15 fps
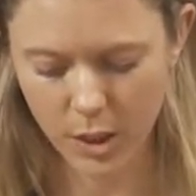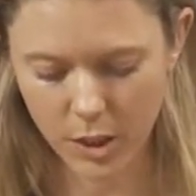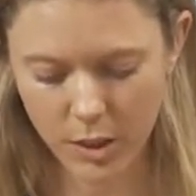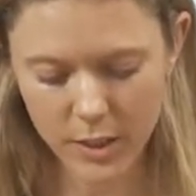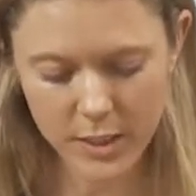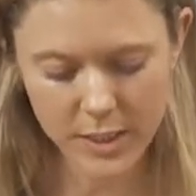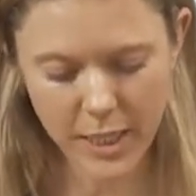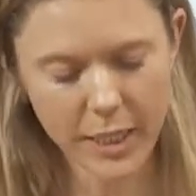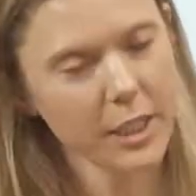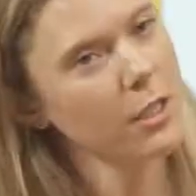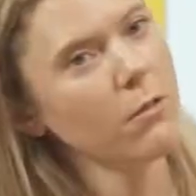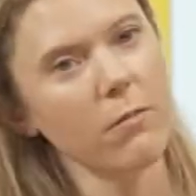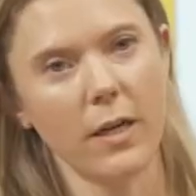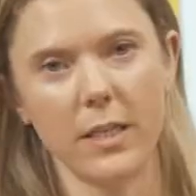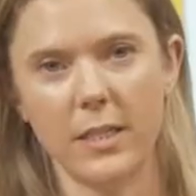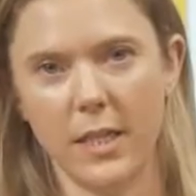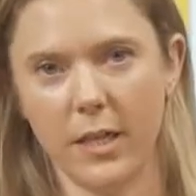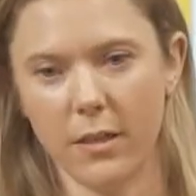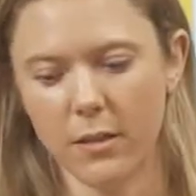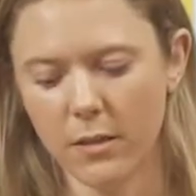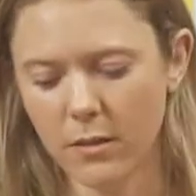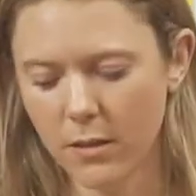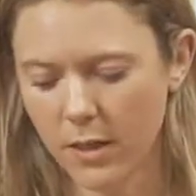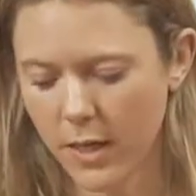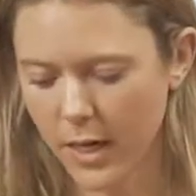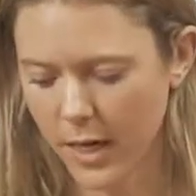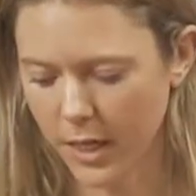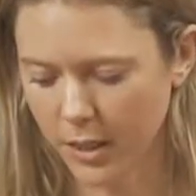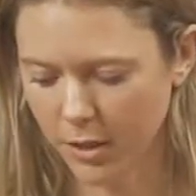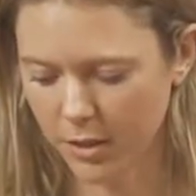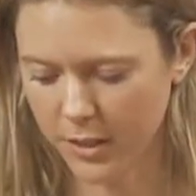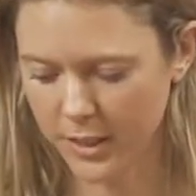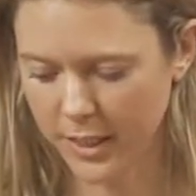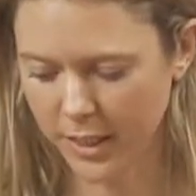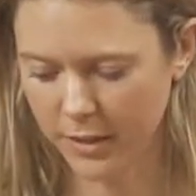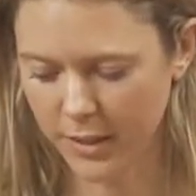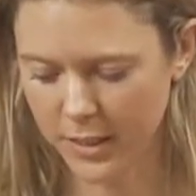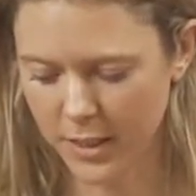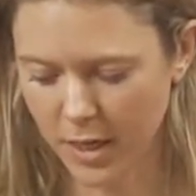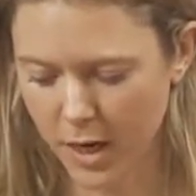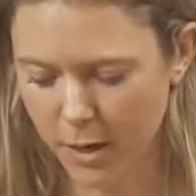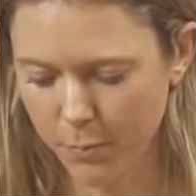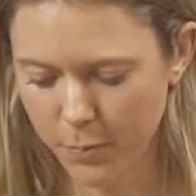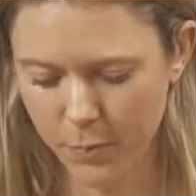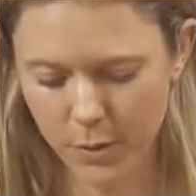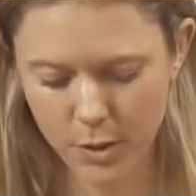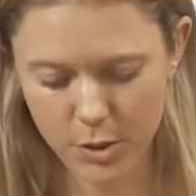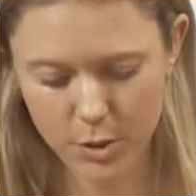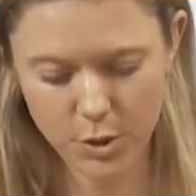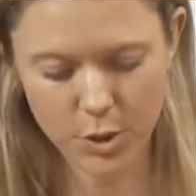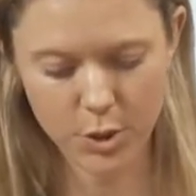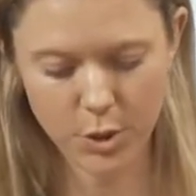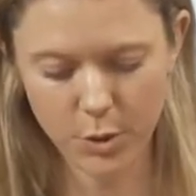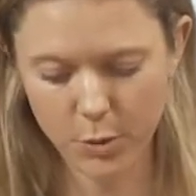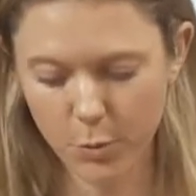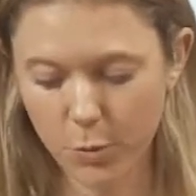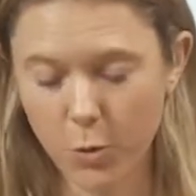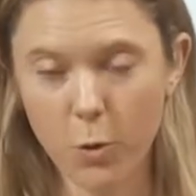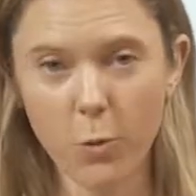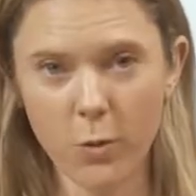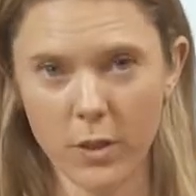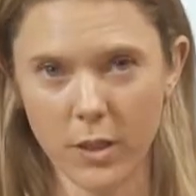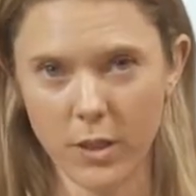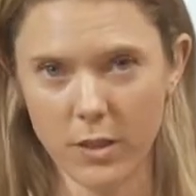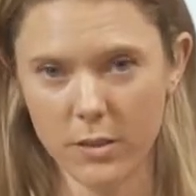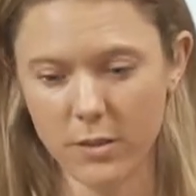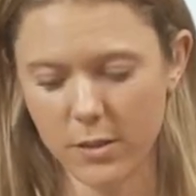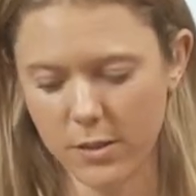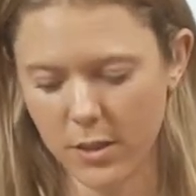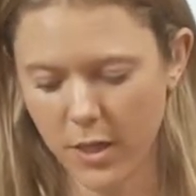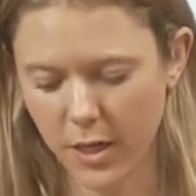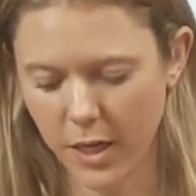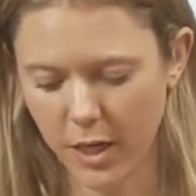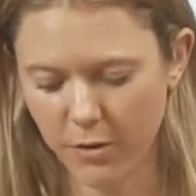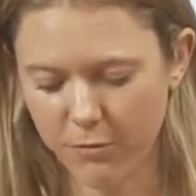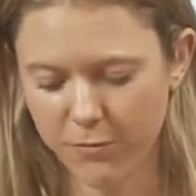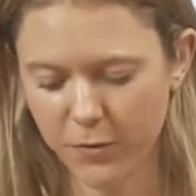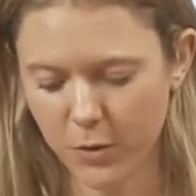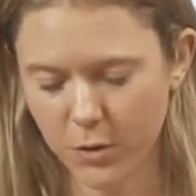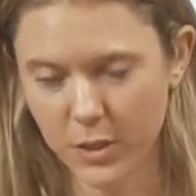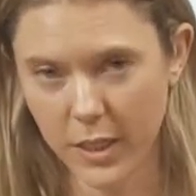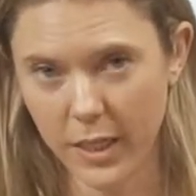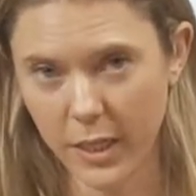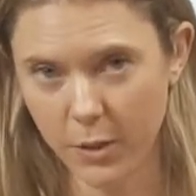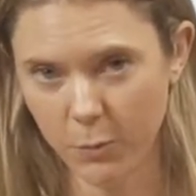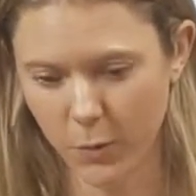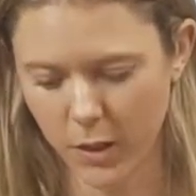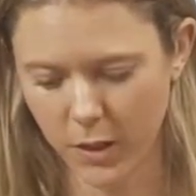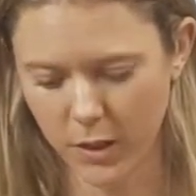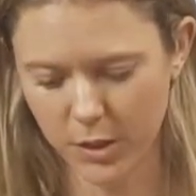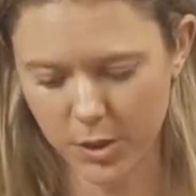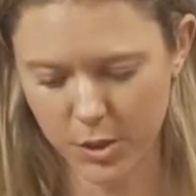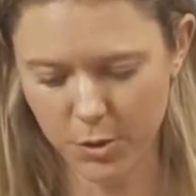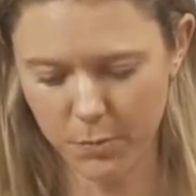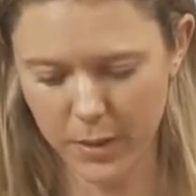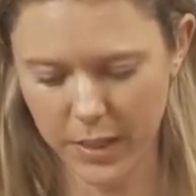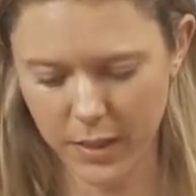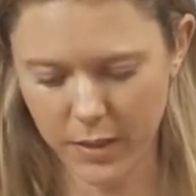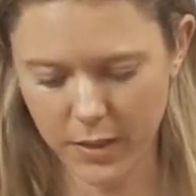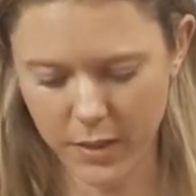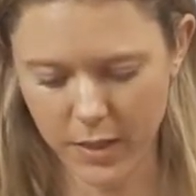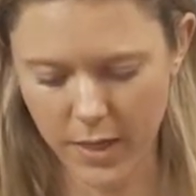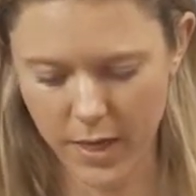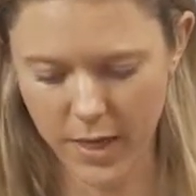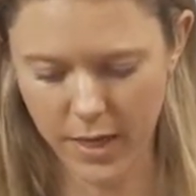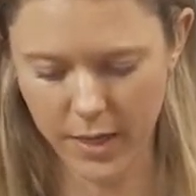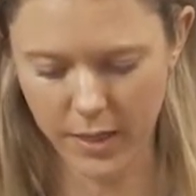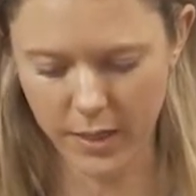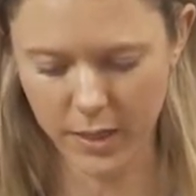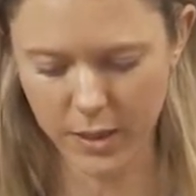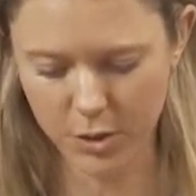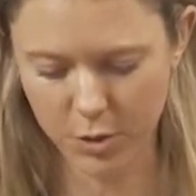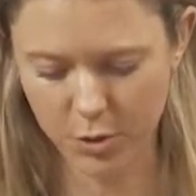You're going to take your rectangle and you're going to take the top 2 corners and fold inward to make a